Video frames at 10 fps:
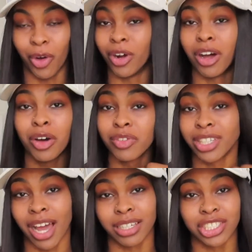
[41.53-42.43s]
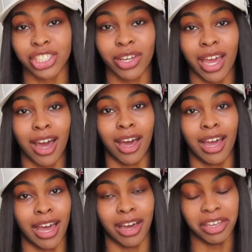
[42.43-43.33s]
or hopefully I can show y'all
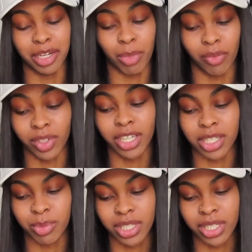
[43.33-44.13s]
how I edit my videos,